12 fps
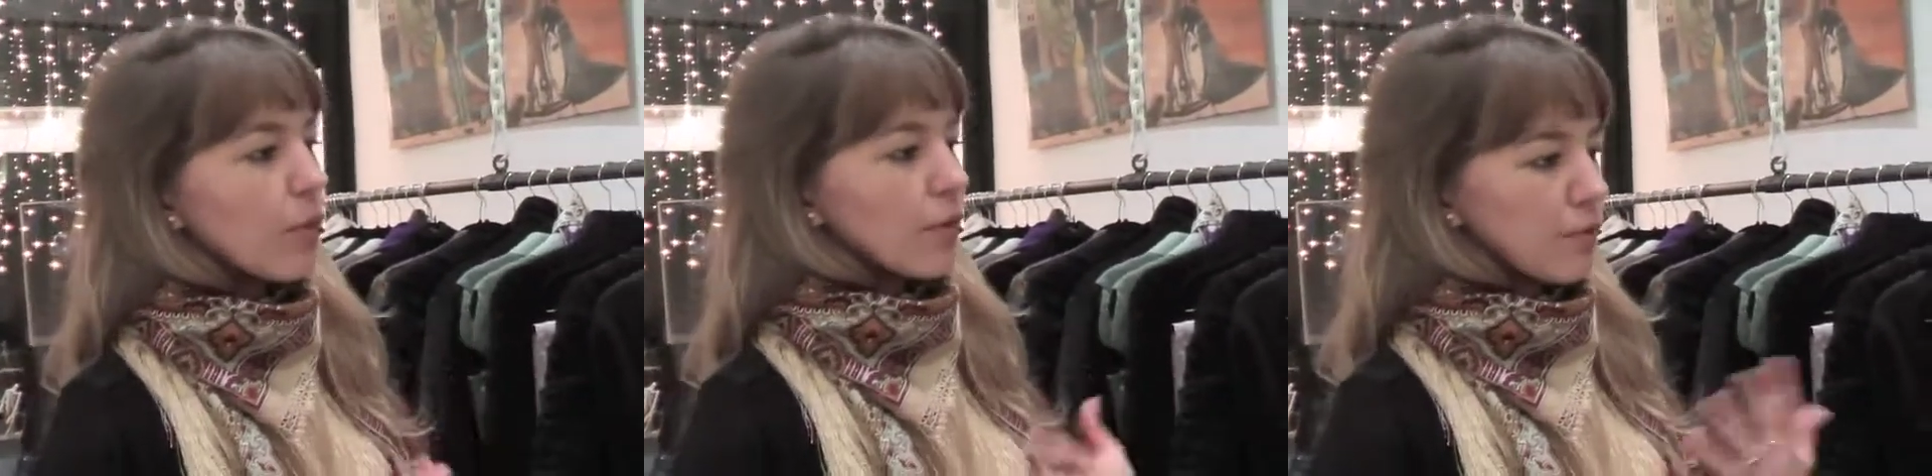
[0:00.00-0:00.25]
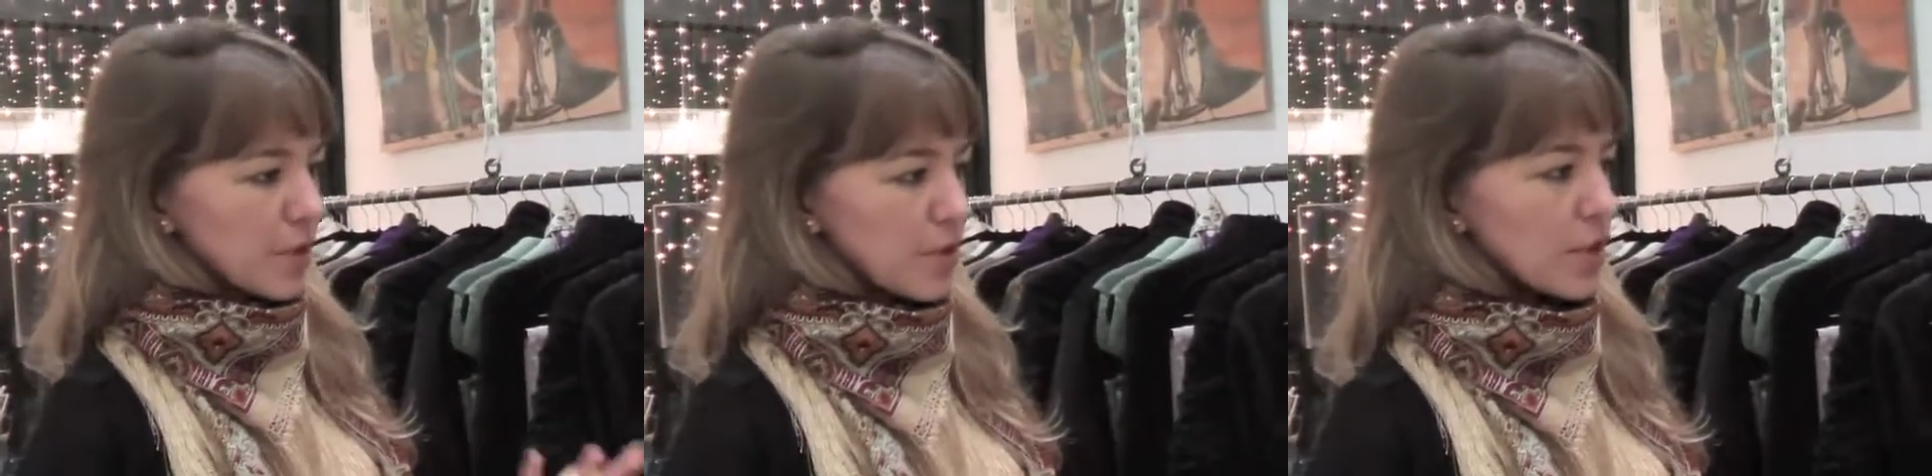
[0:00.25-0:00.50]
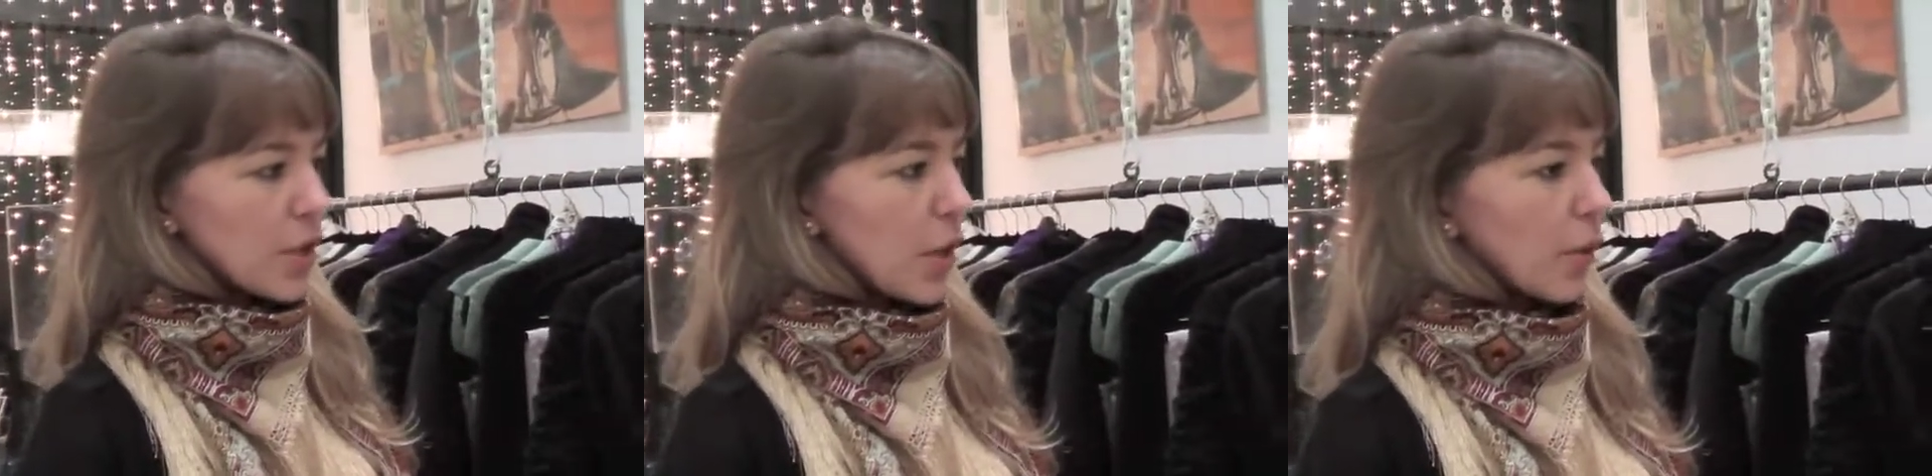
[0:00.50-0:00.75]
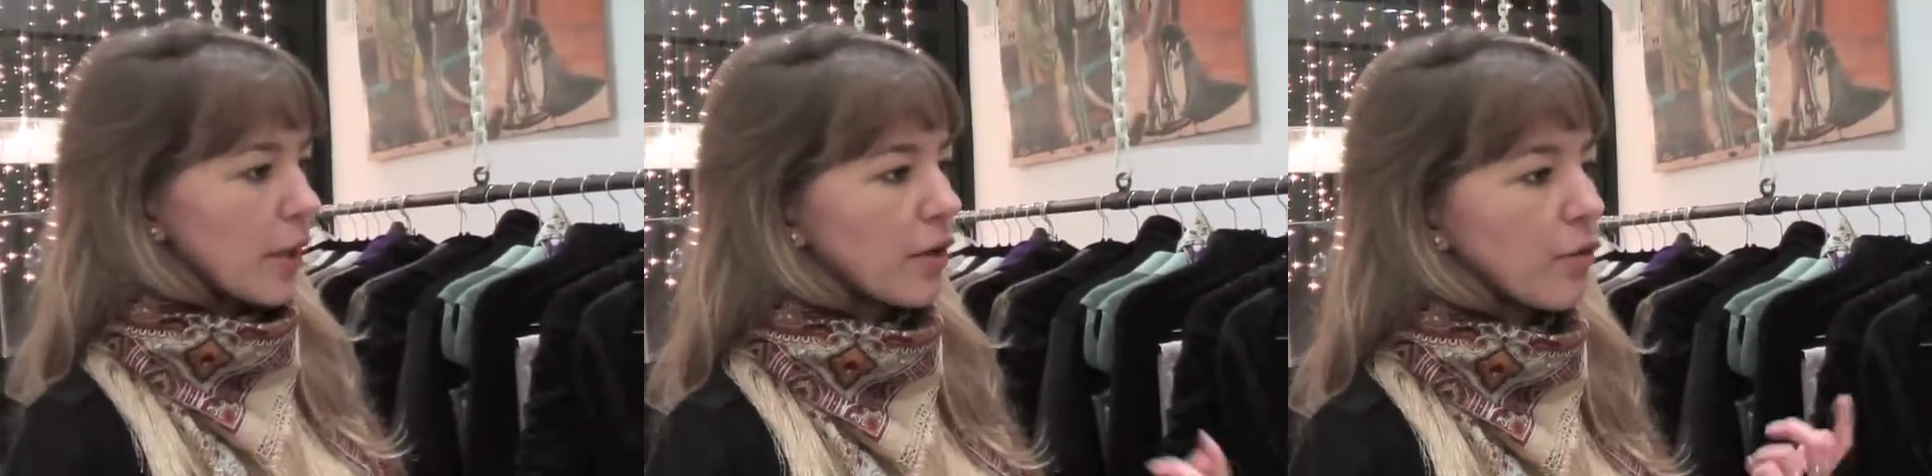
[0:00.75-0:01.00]
of the
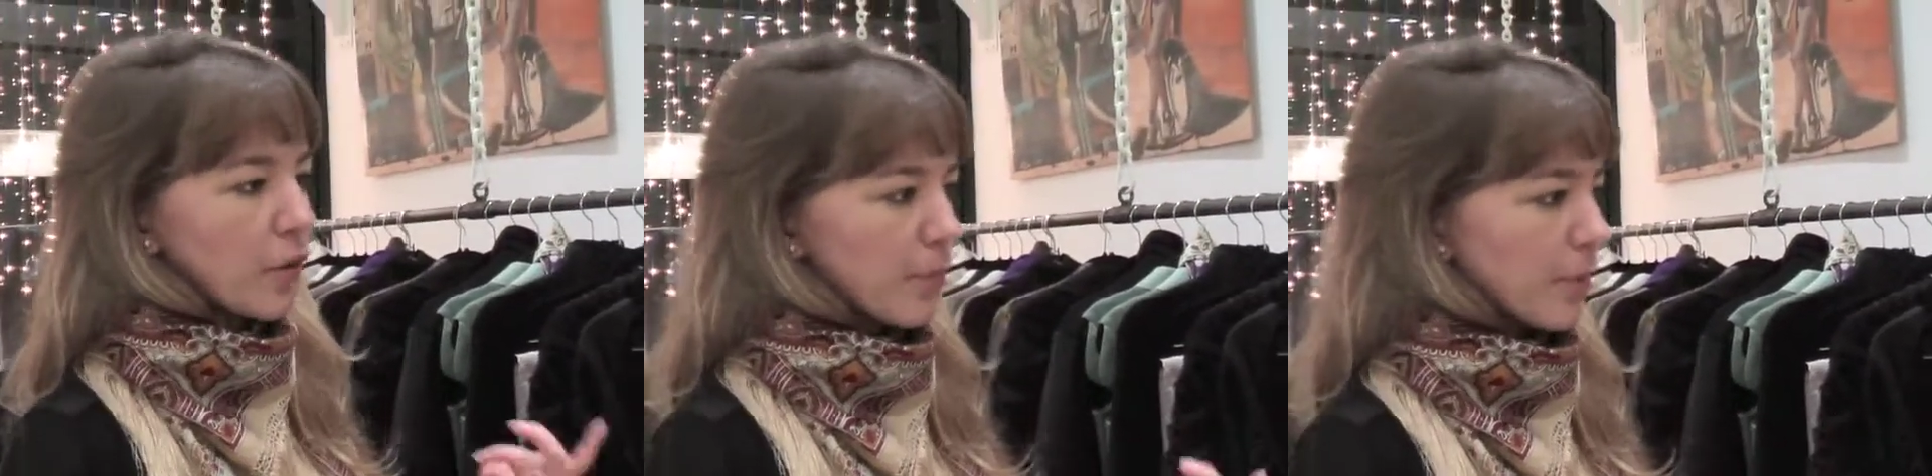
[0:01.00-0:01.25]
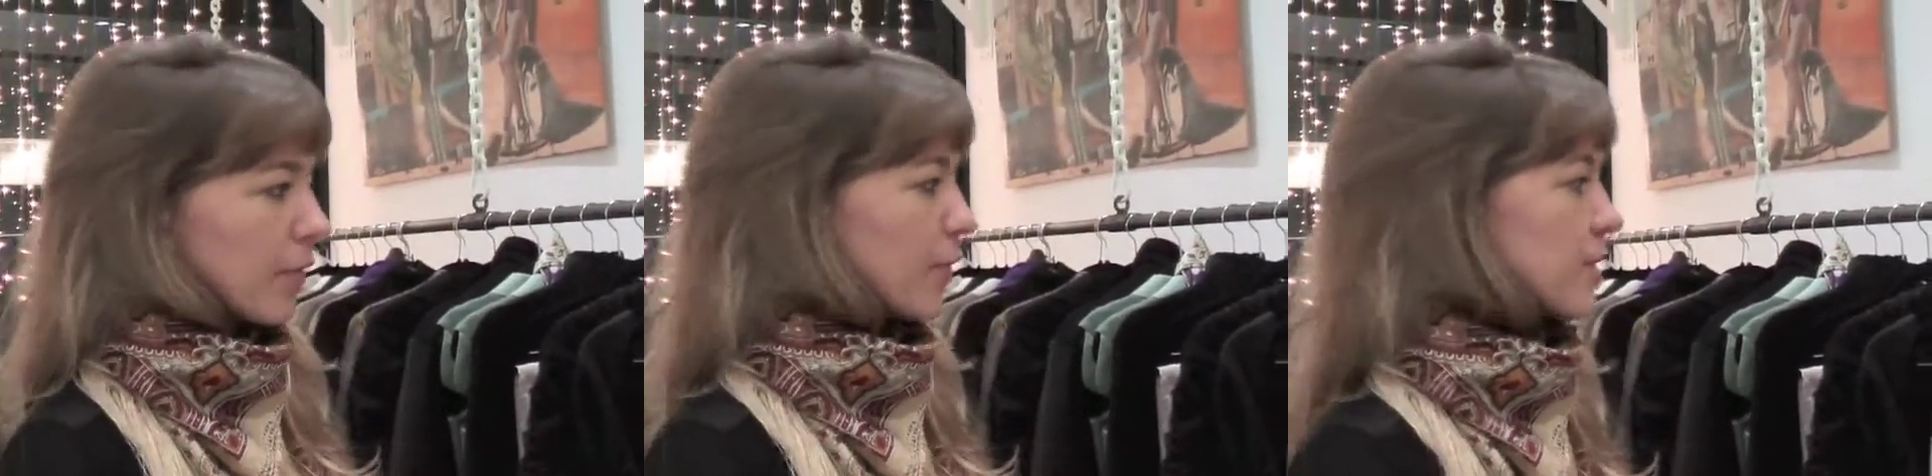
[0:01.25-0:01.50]
snow, like ribbon of